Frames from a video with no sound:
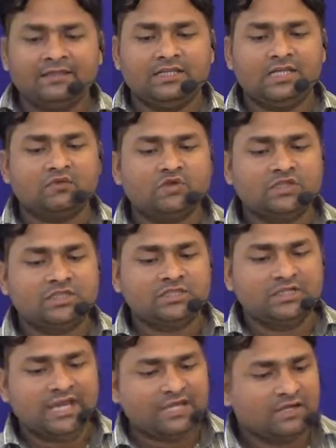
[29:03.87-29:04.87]
that was
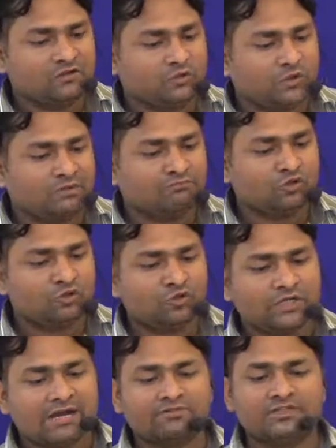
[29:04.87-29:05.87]
taking firm root
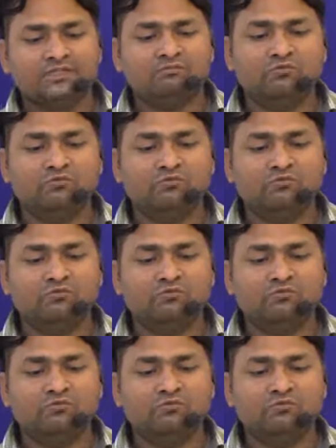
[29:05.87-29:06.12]
after the